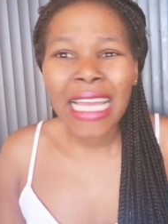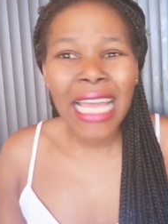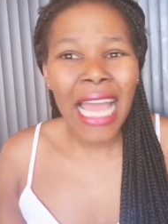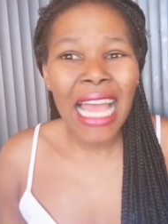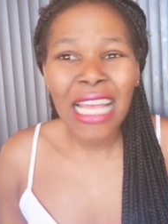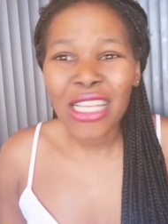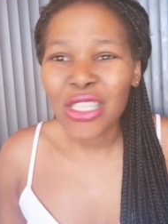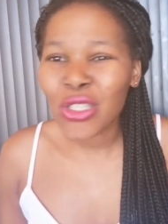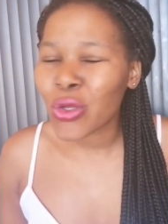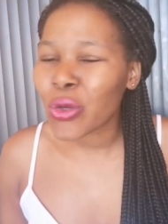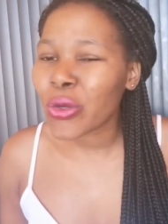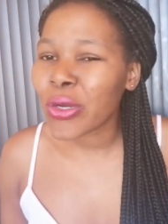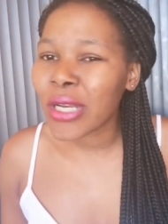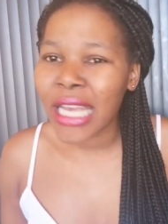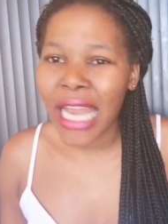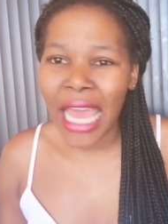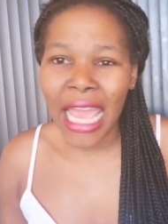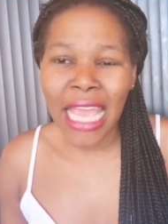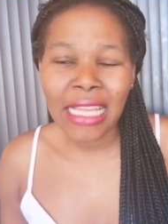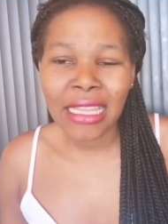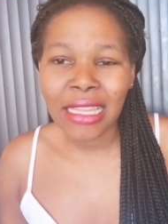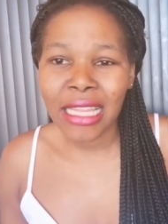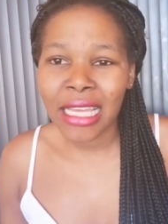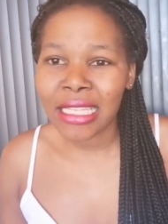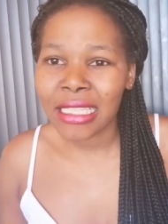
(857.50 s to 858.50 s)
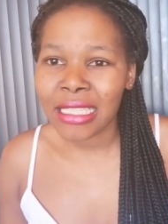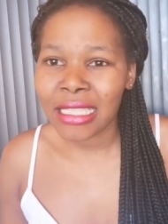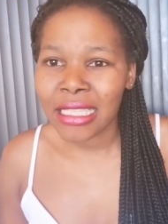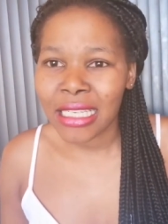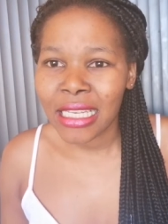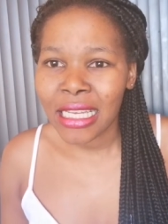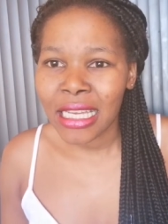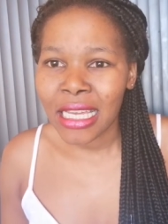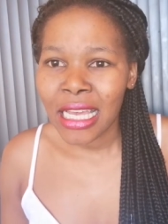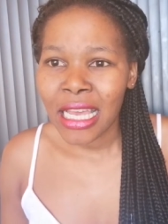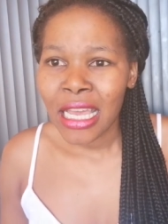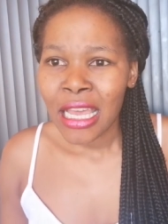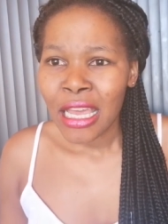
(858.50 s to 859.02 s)
guys don't like that
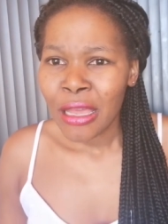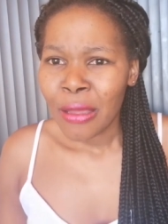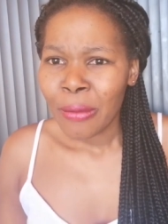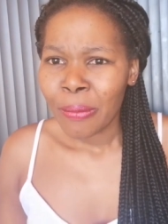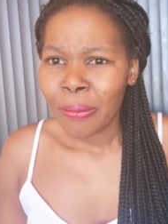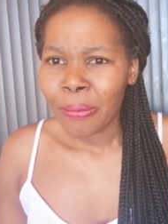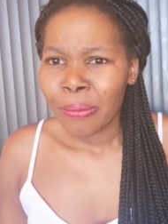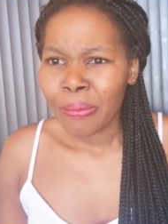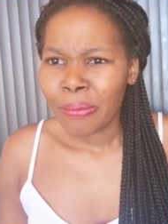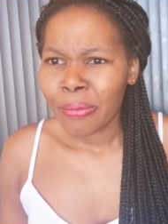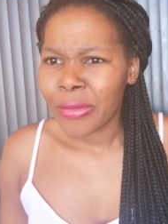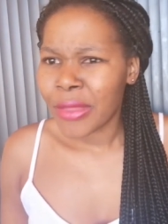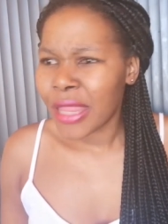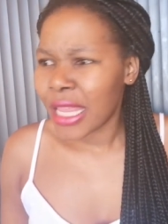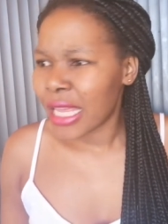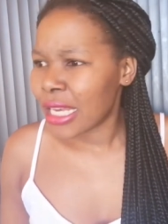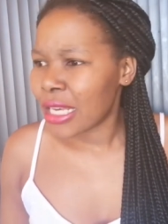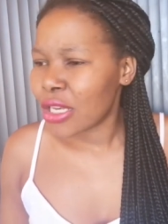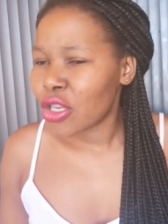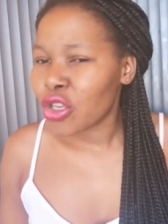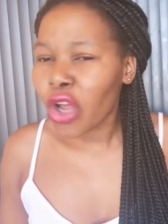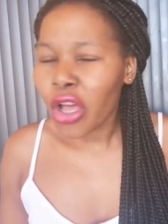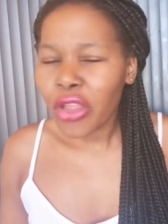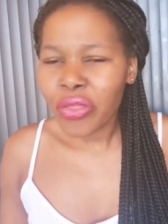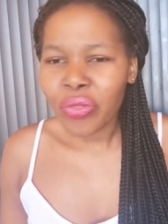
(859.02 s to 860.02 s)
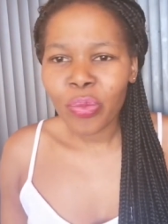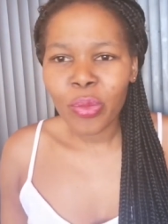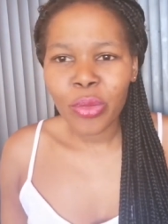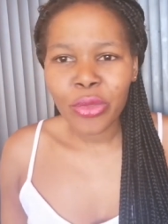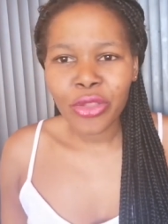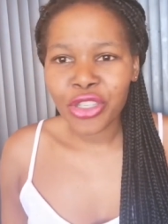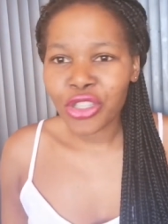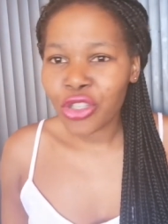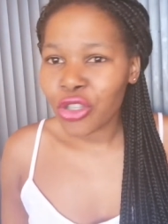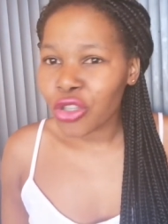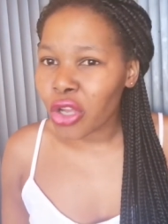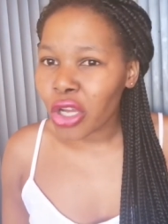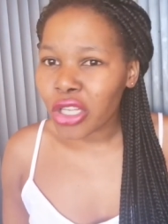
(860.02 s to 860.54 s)
not
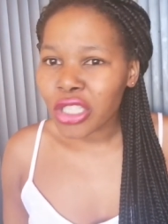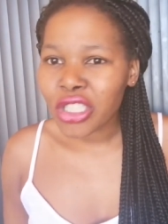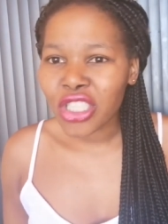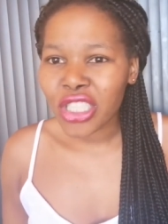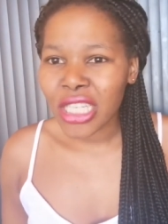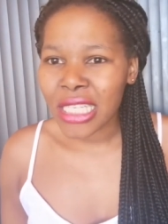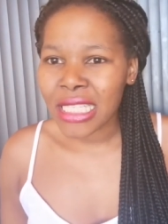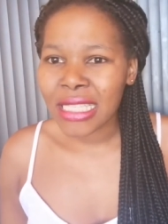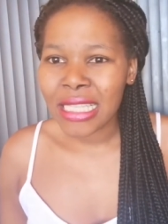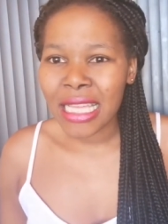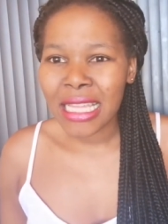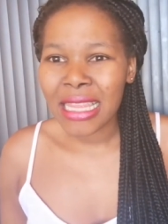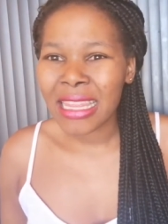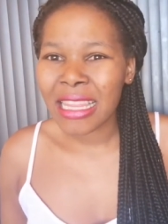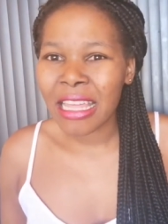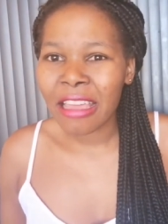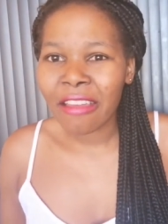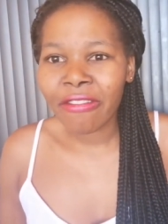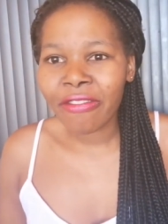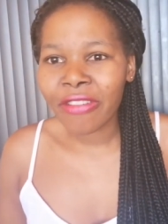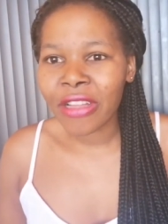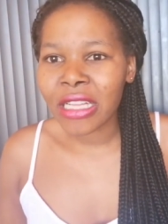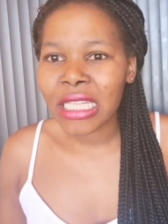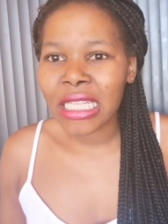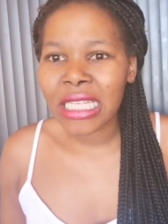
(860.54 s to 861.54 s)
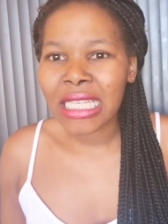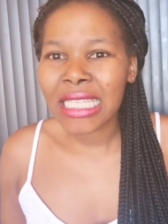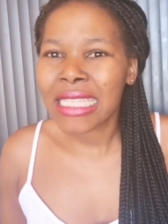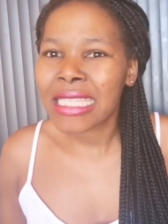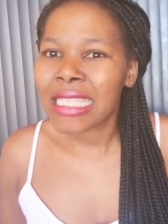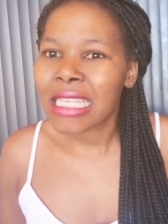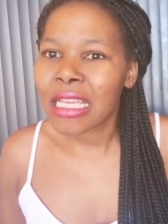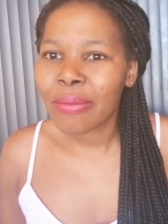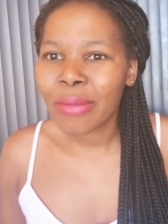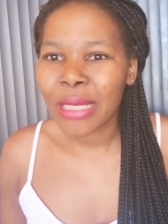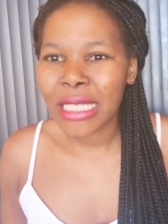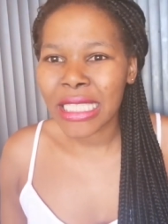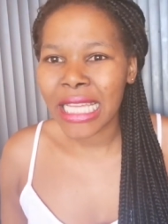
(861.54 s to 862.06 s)
not just that they feel
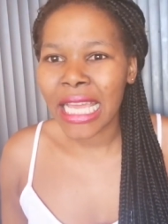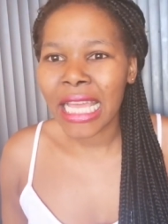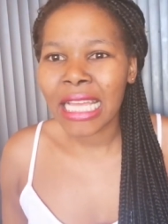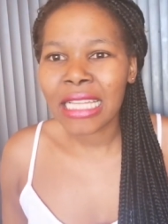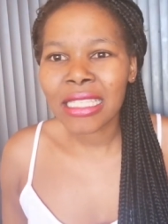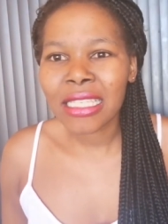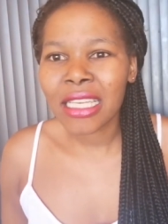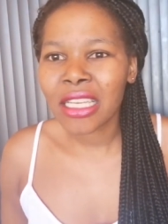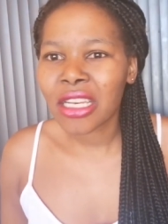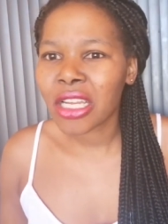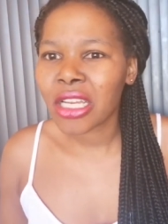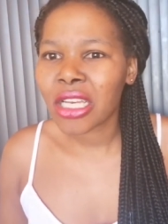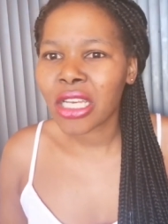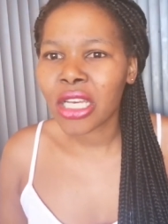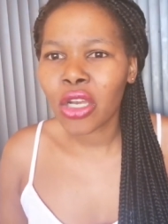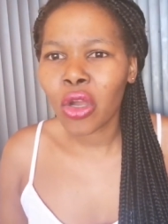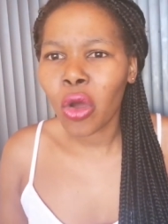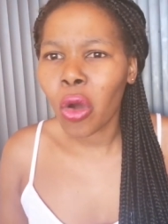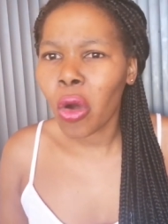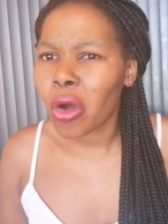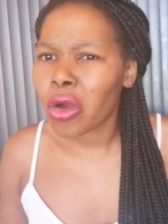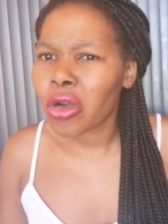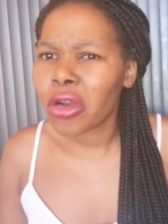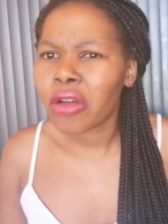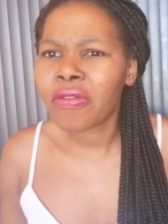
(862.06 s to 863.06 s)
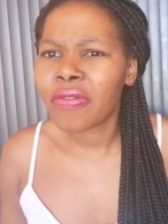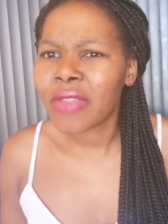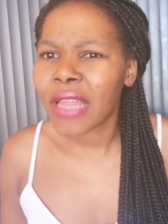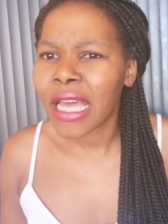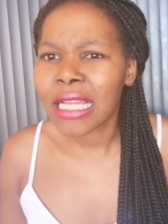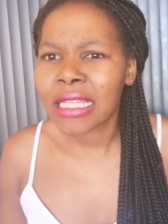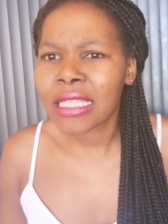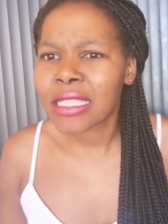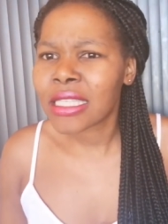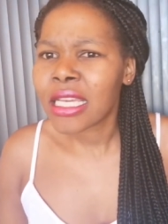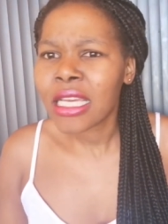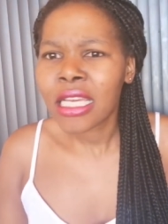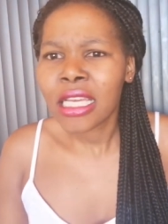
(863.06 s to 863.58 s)
intimidated and all of
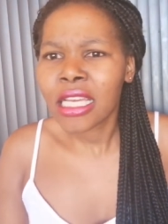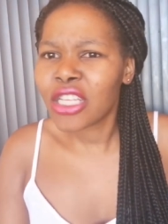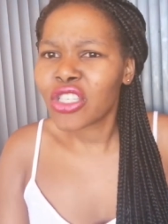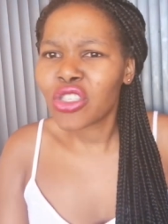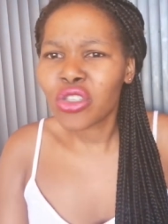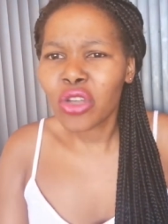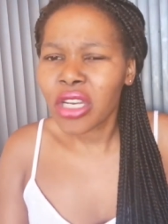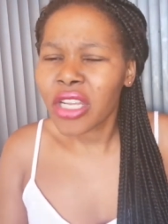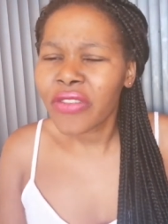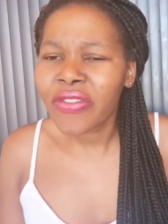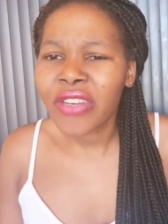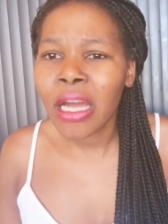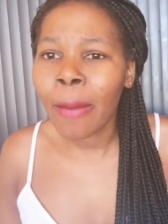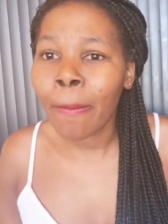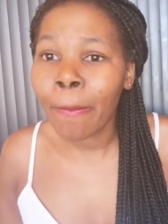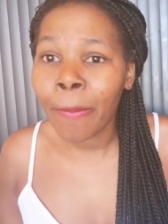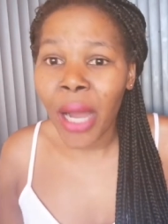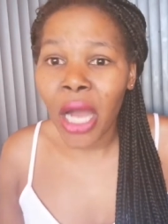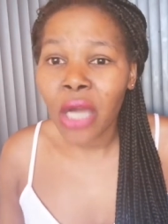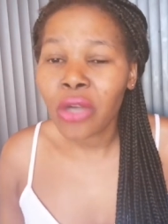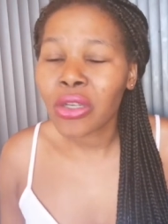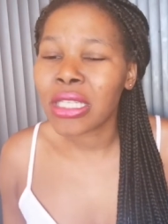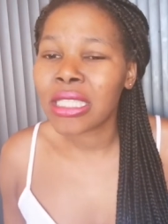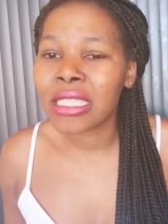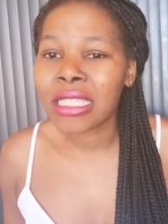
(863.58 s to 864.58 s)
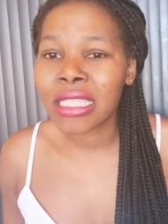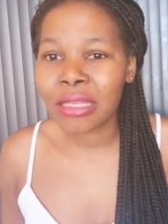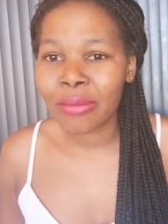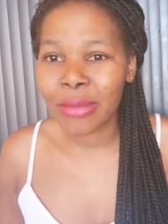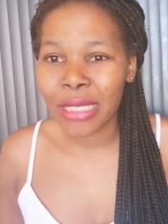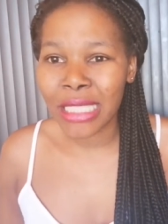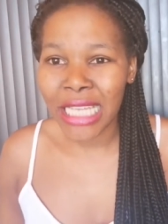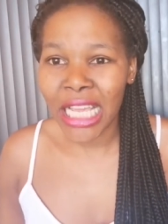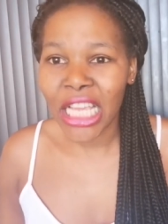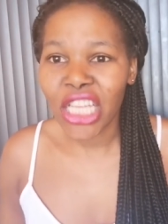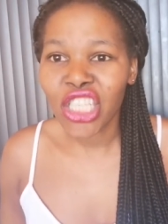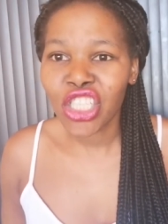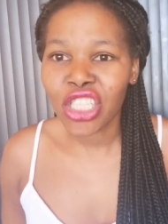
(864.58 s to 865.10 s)
that it's not even about
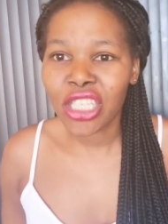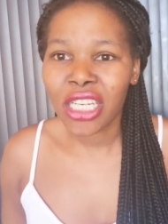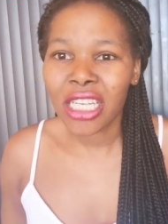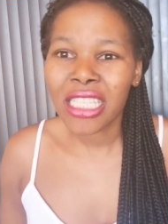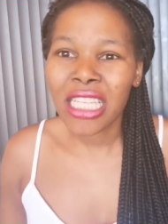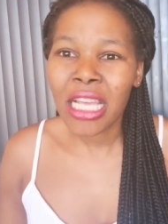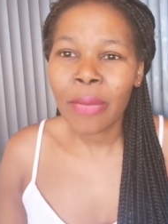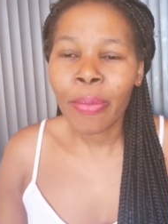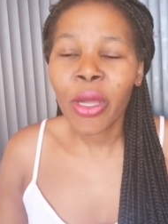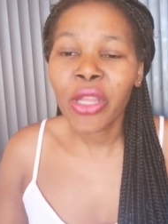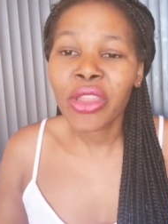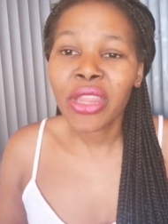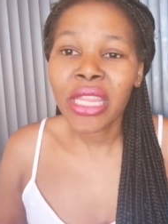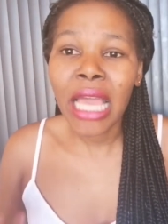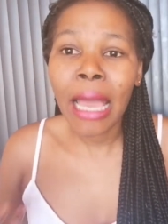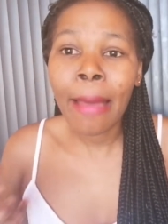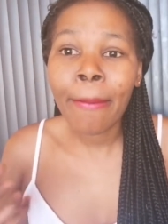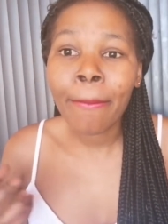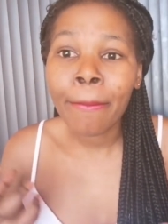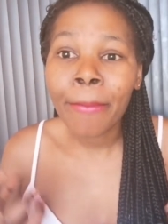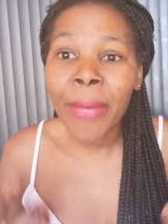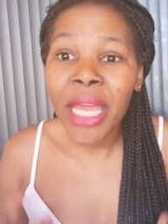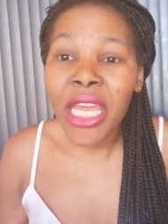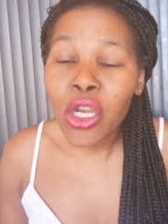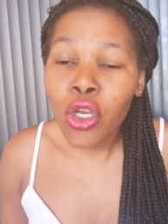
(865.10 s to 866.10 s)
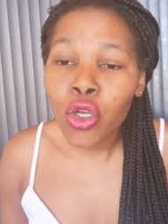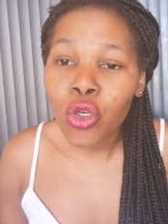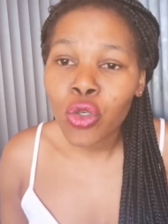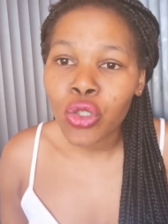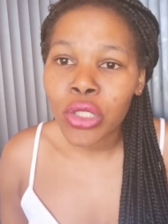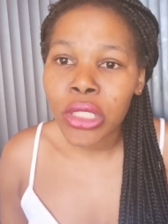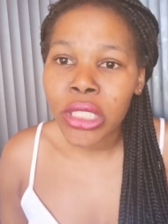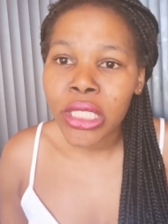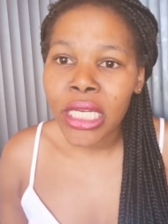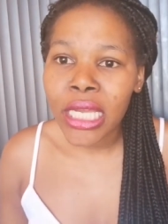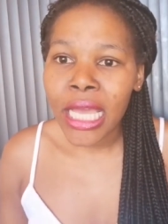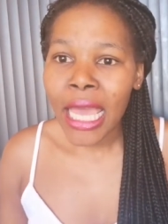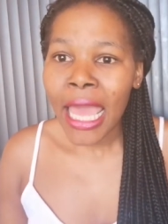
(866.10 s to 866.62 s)
intimidation it's about their
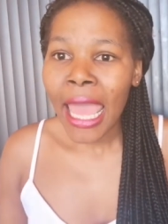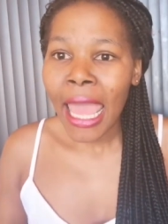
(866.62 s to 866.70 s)
manhood